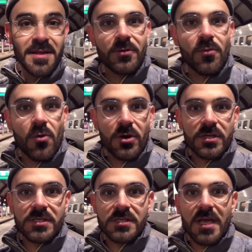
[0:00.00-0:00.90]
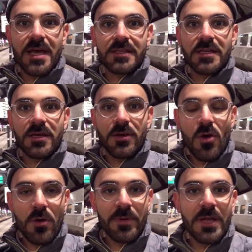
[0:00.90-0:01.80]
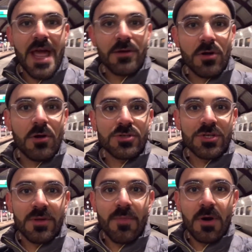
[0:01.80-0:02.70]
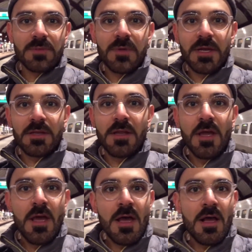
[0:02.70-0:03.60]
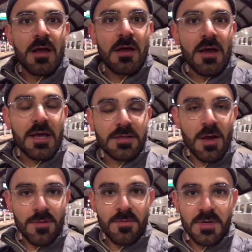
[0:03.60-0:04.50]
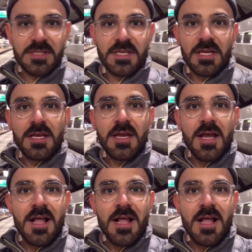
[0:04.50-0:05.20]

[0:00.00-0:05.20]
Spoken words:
who works at the Urban Agriculture Department at Gothenburg City,